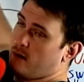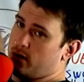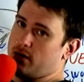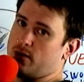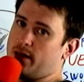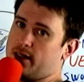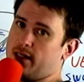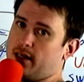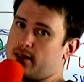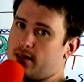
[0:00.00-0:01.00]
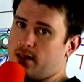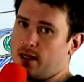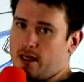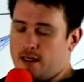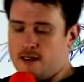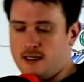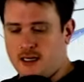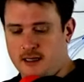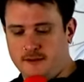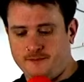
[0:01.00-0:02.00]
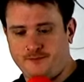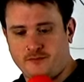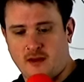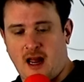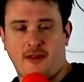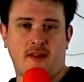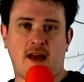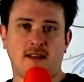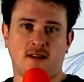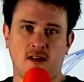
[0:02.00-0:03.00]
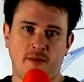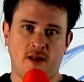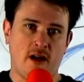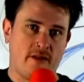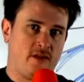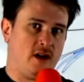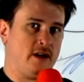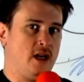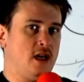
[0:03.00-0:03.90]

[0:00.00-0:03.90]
and 26th, and I think that's going to be a lot of fun.